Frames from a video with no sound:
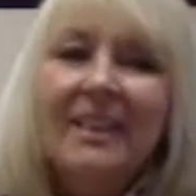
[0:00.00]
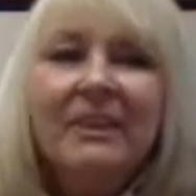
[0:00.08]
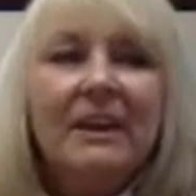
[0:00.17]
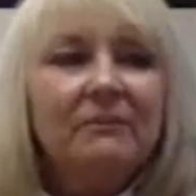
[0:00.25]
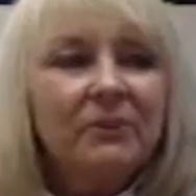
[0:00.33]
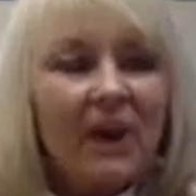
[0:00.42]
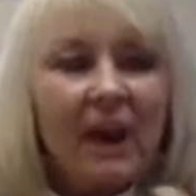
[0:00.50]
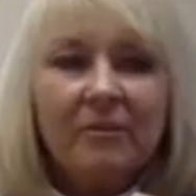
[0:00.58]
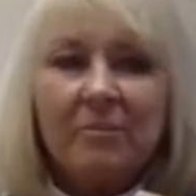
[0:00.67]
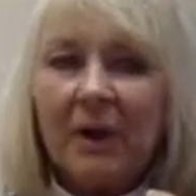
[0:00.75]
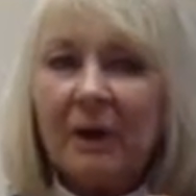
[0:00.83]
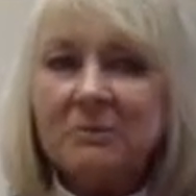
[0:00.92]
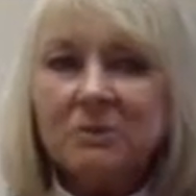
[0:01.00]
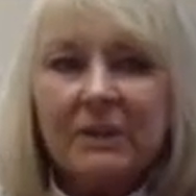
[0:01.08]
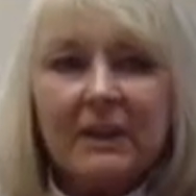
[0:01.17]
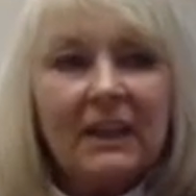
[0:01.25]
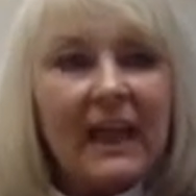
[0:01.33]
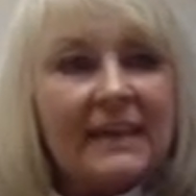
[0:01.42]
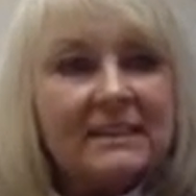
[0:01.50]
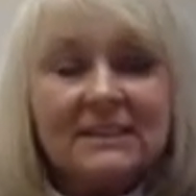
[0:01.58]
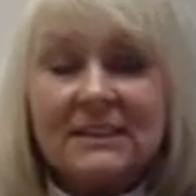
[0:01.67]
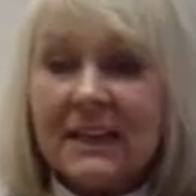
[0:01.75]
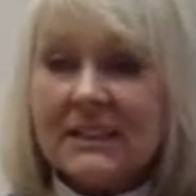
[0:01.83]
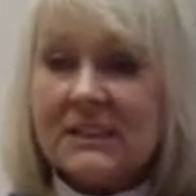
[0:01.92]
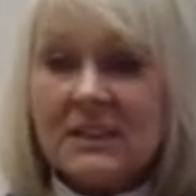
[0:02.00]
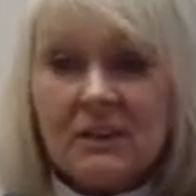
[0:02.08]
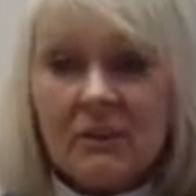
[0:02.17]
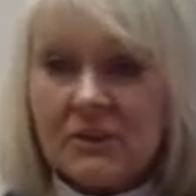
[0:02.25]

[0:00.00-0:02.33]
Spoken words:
that if you're having problems with the class, it's nice to know